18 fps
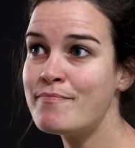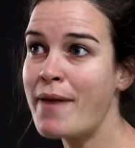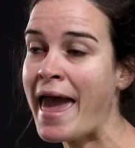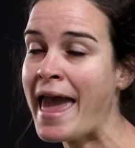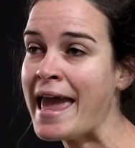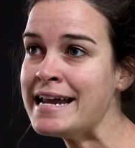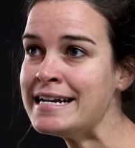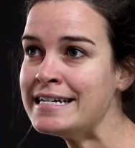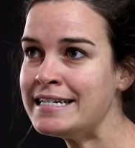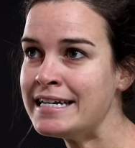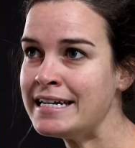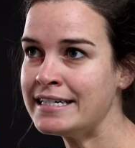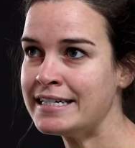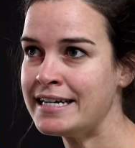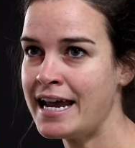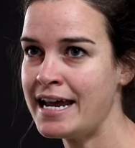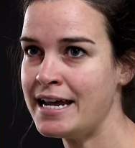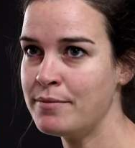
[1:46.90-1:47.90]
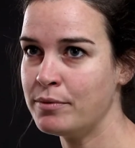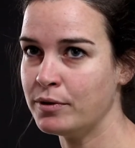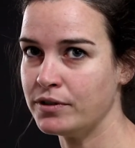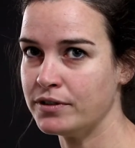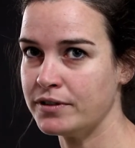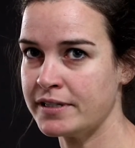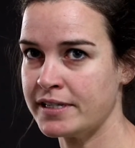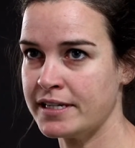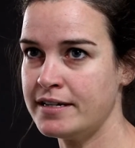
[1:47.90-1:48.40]
painting
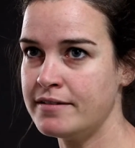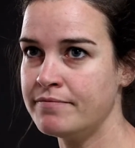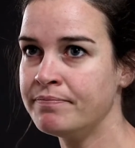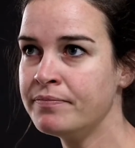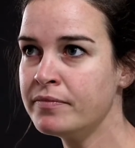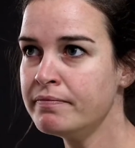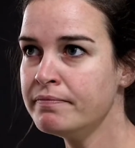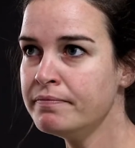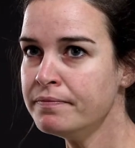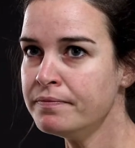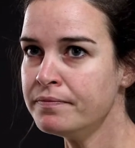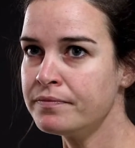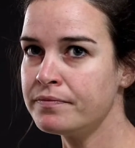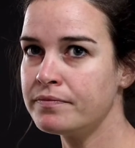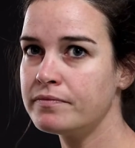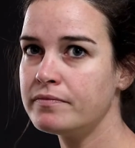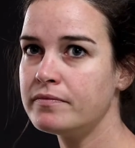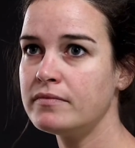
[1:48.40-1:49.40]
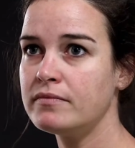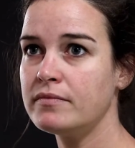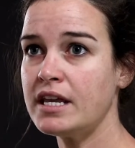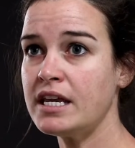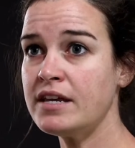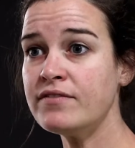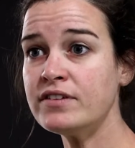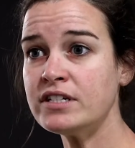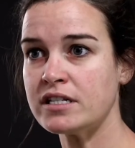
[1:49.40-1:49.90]
tables and
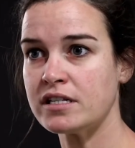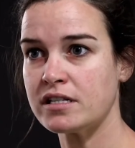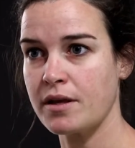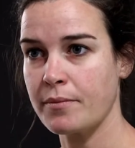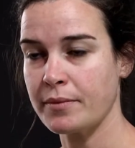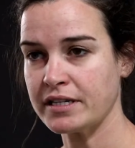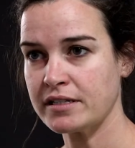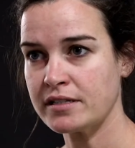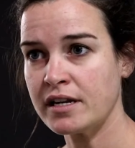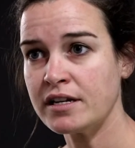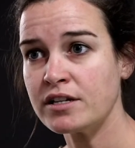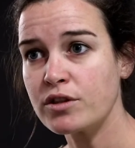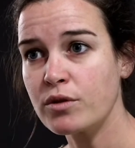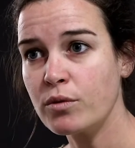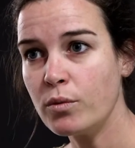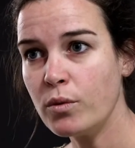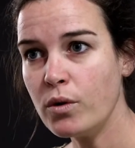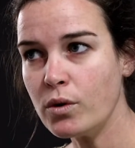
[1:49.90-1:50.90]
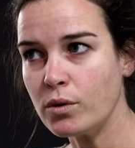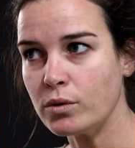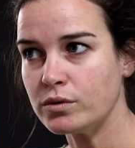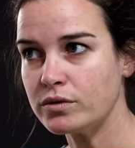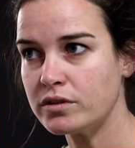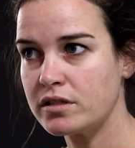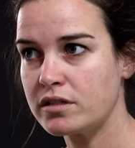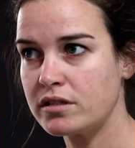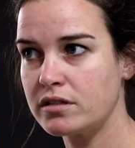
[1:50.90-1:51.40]
even to some extent the
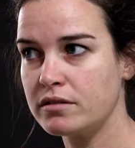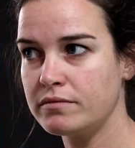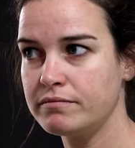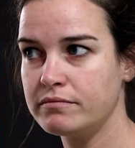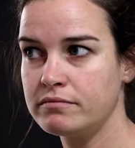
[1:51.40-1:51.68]
waltz,